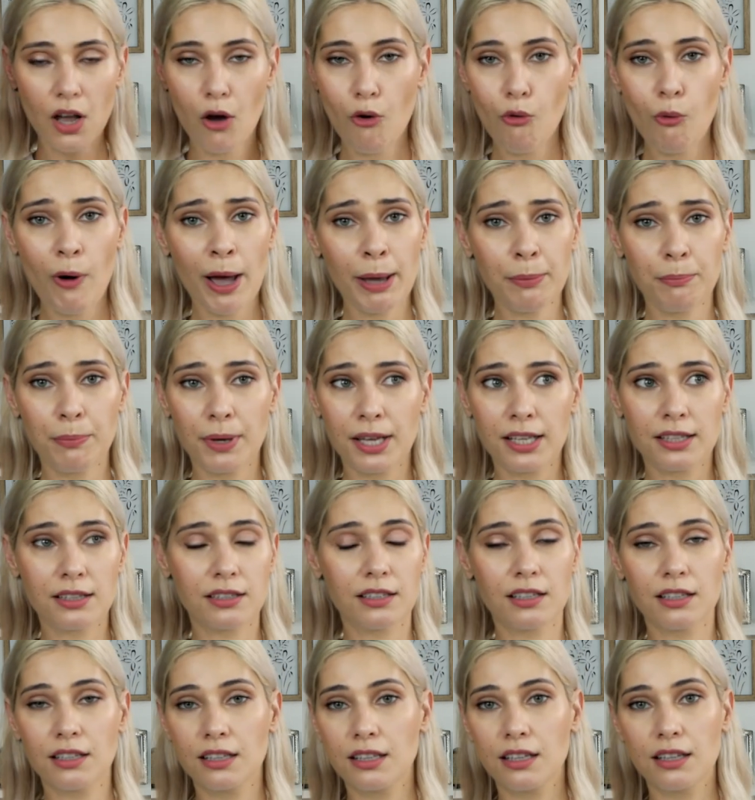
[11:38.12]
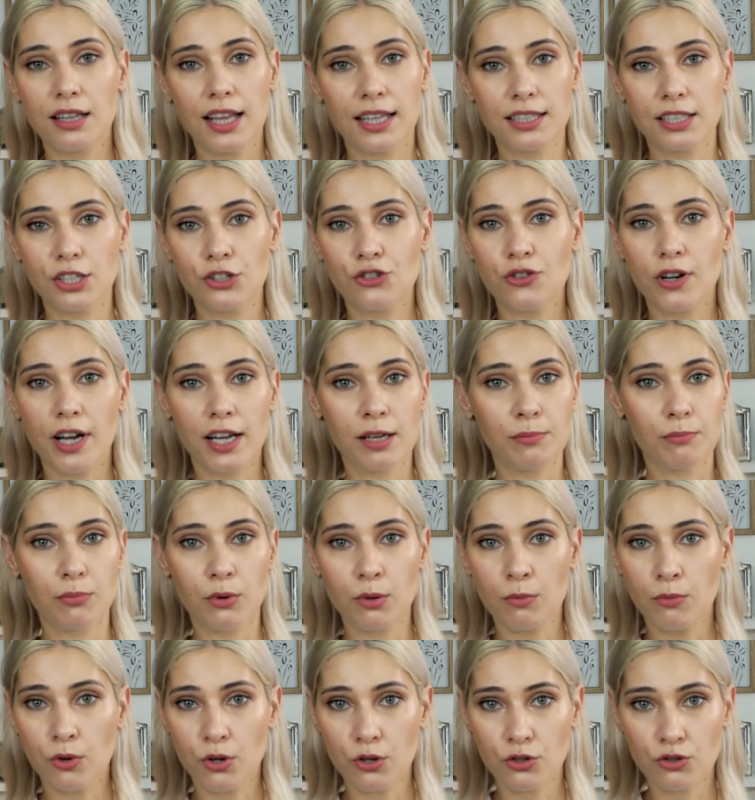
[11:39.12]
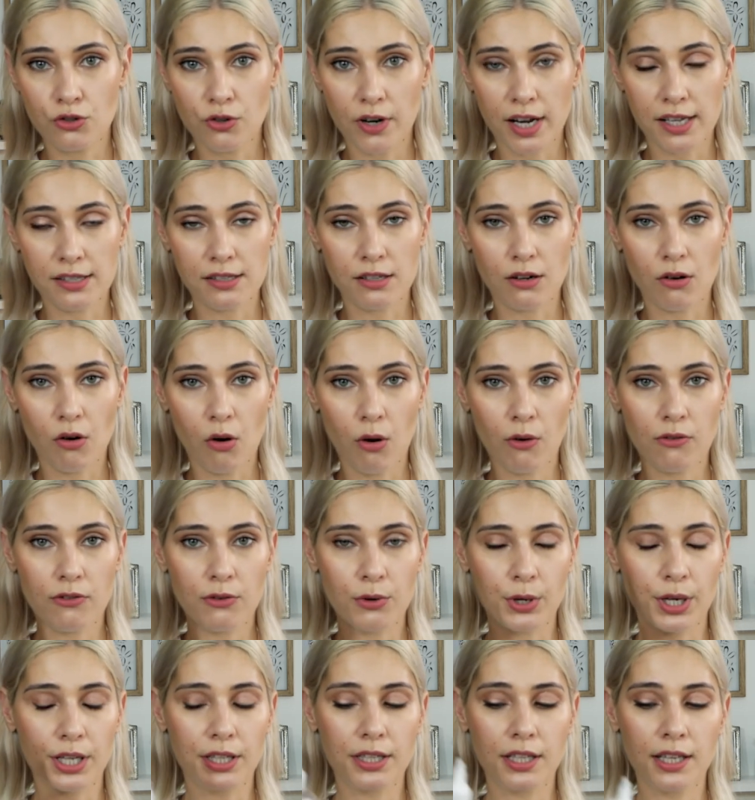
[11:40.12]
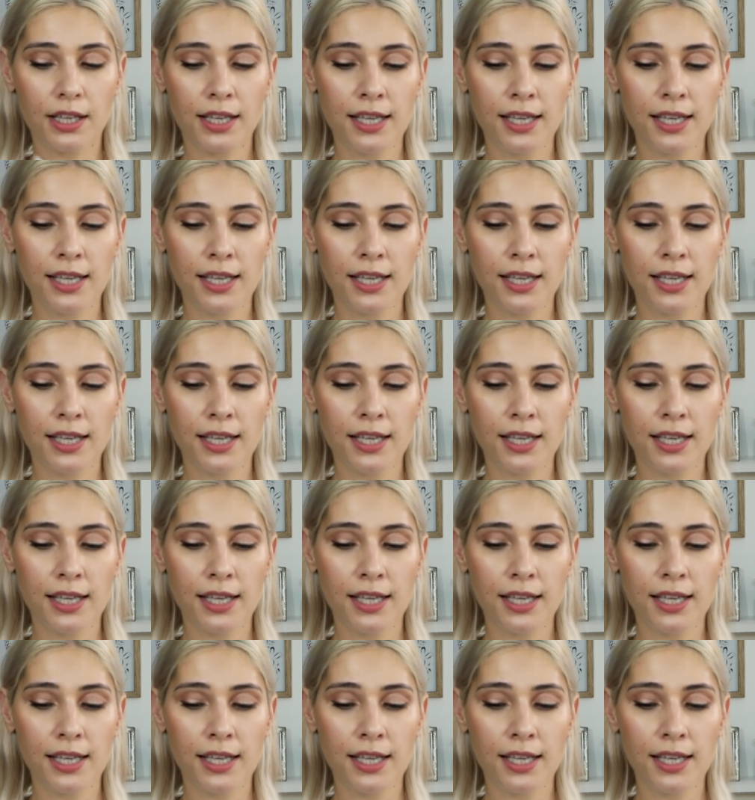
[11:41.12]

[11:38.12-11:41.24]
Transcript: wipe it, uh, let it dry, put moisturizer over it.